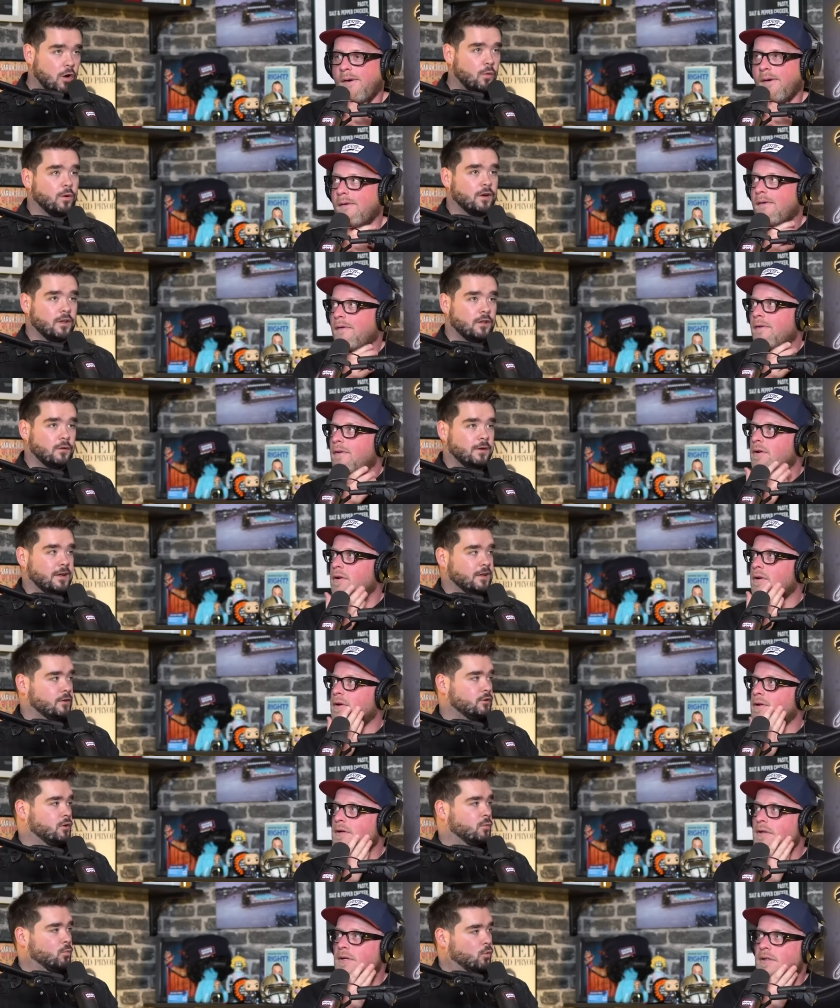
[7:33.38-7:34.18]
Speaker 1: one in the
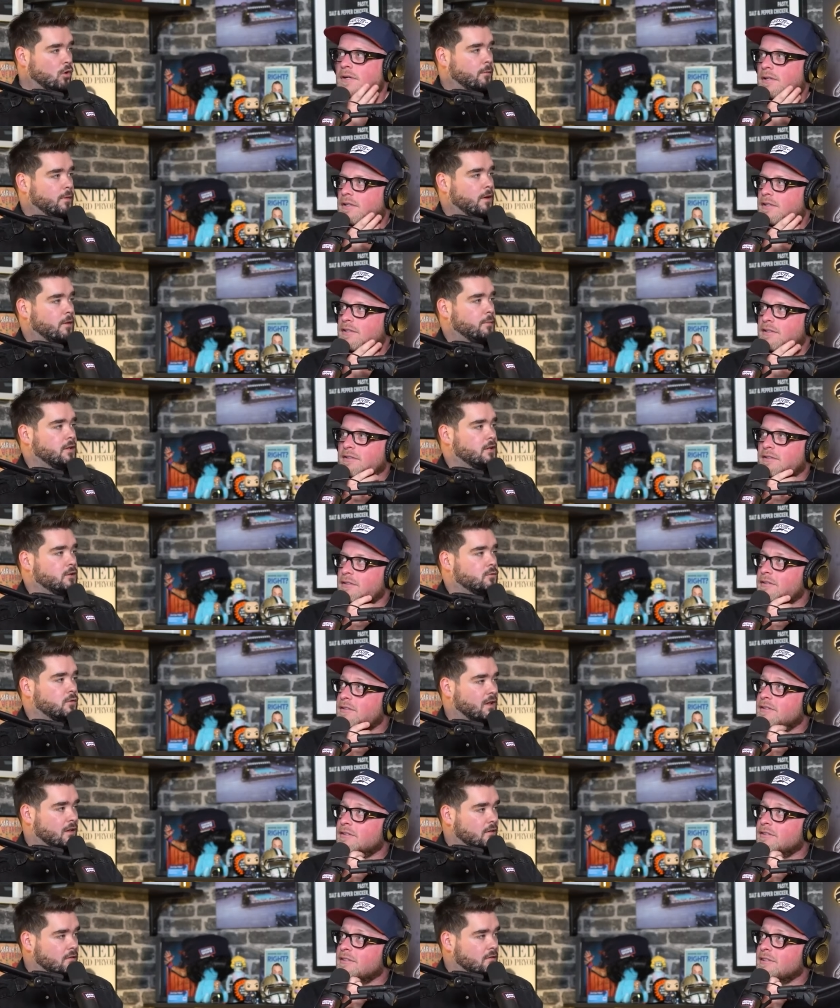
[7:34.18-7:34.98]
world who can wallpaper this
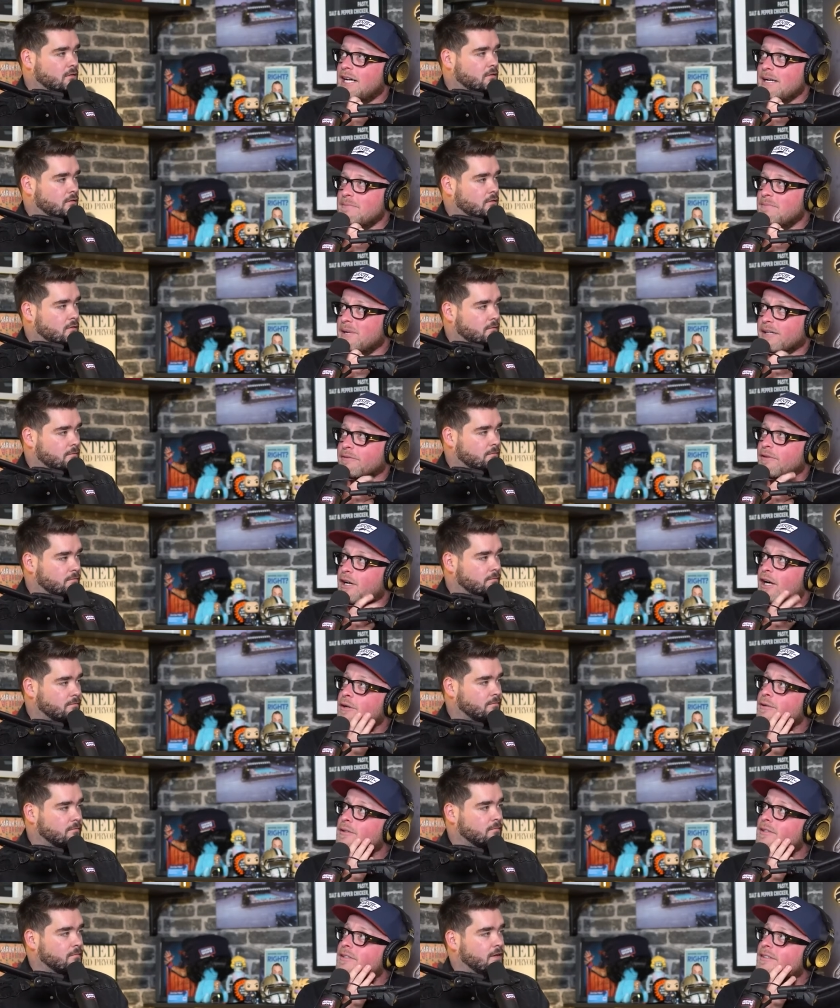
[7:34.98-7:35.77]
well. Like Mick
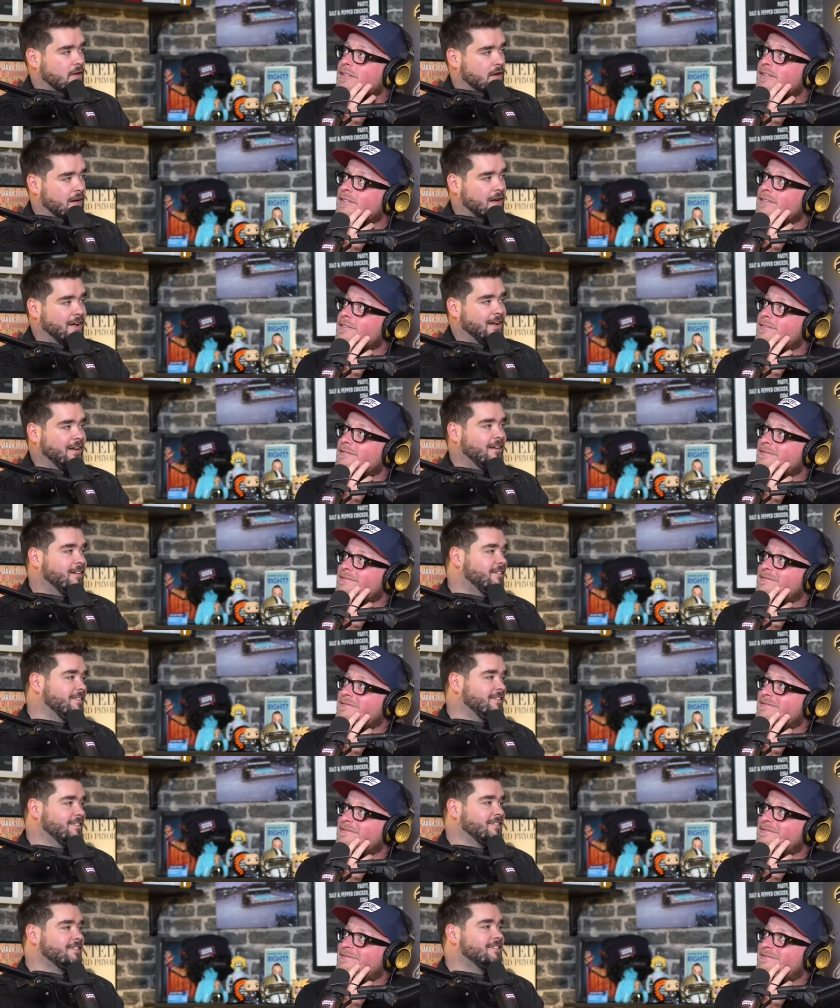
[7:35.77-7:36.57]
Rowe.
Speaker 2: Yeah.
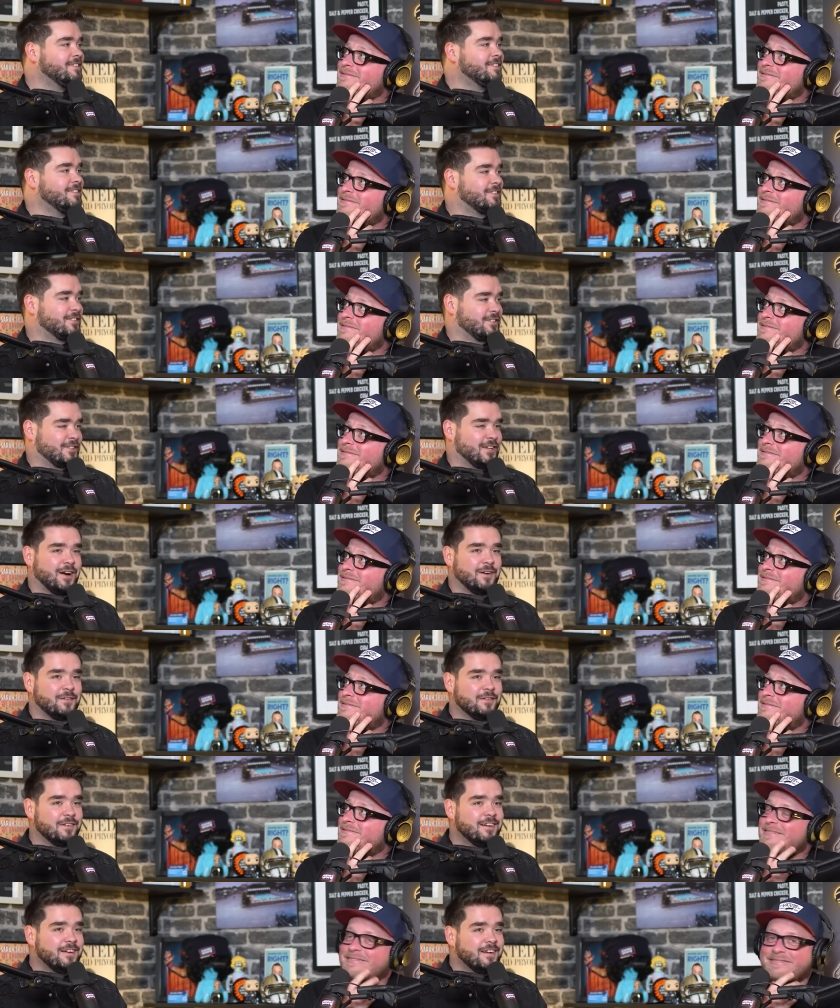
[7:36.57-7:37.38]

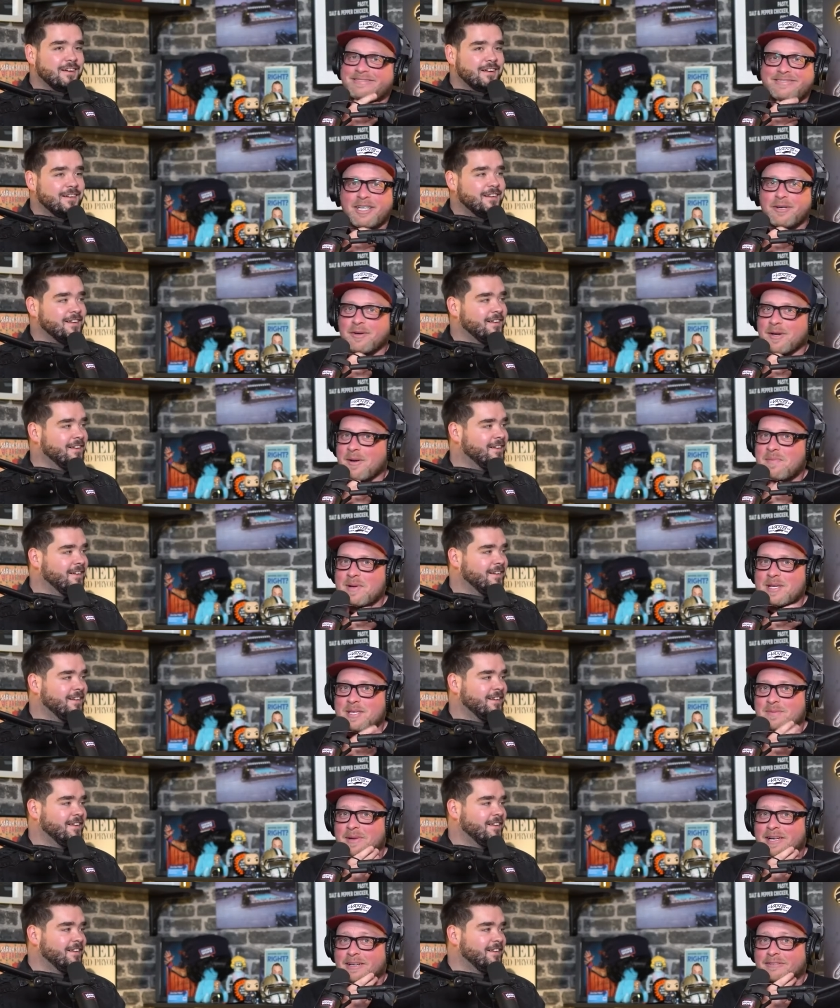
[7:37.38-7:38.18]
So don't want to
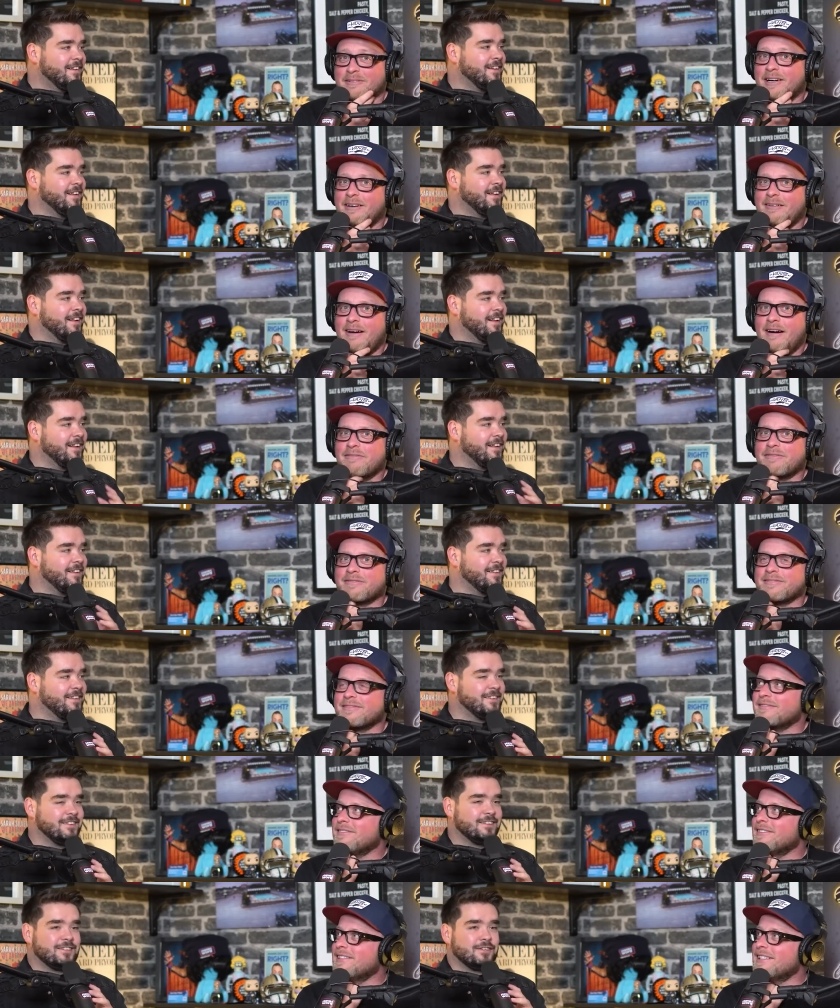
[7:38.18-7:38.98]
piss Mick Rowe off.
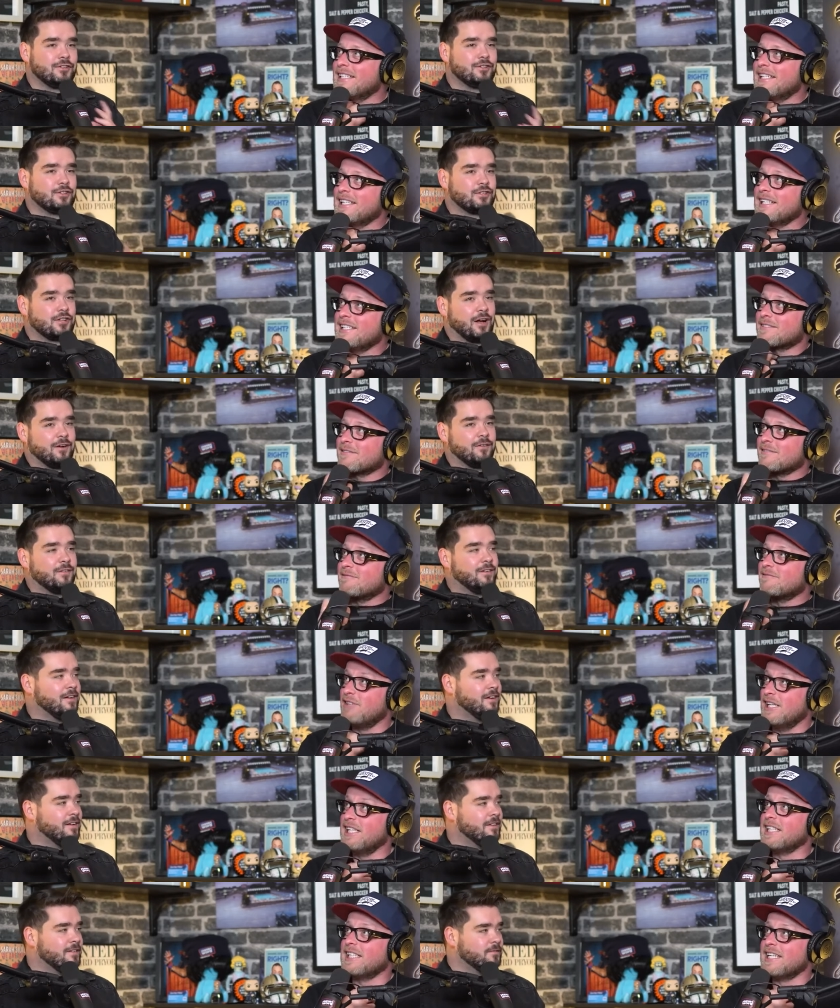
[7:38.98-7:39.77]
He's
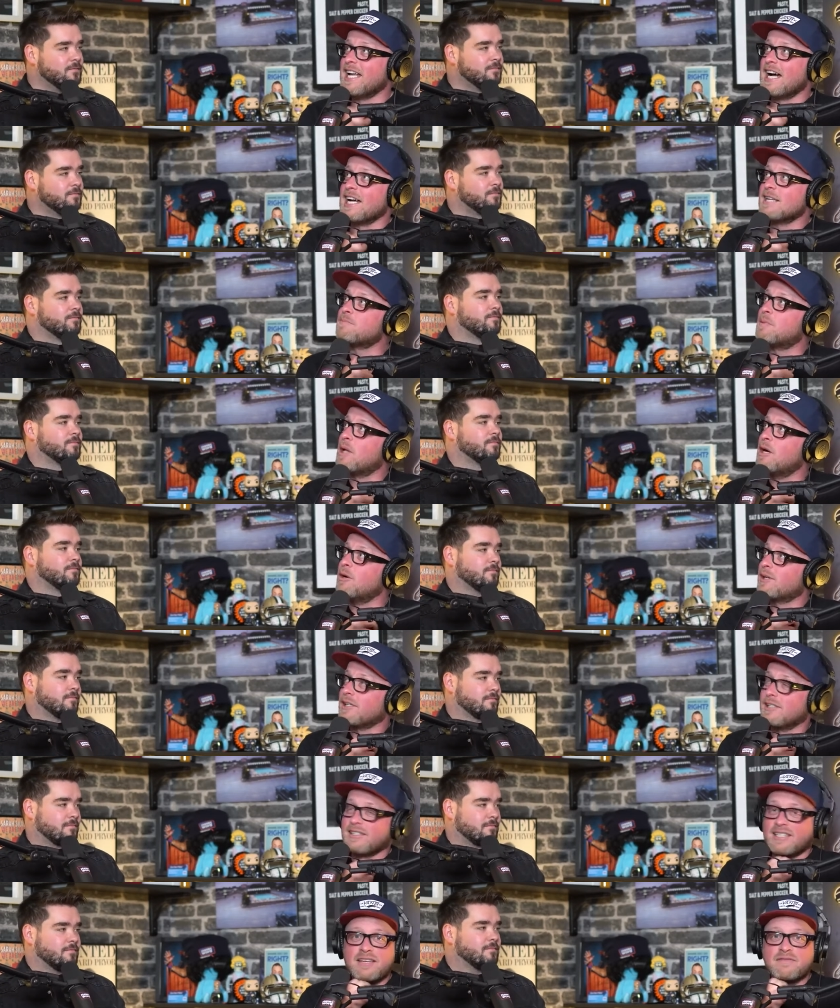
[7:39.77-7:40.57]
really nice
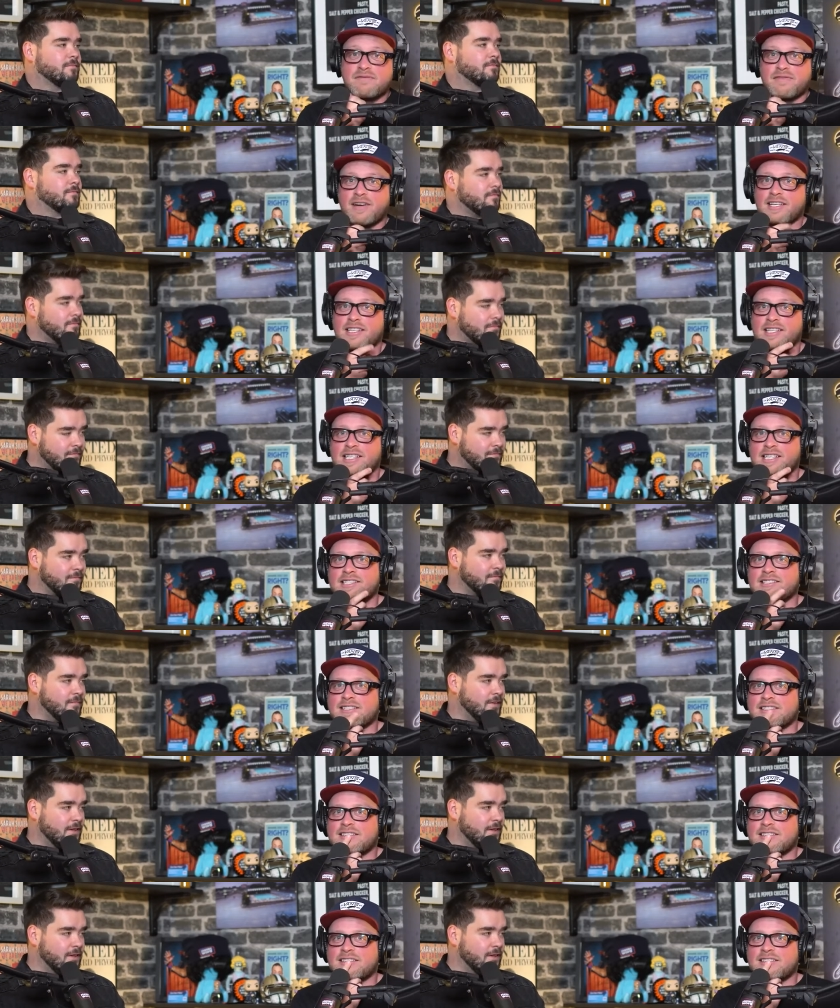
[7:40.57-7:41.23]
bloke and dead friendly.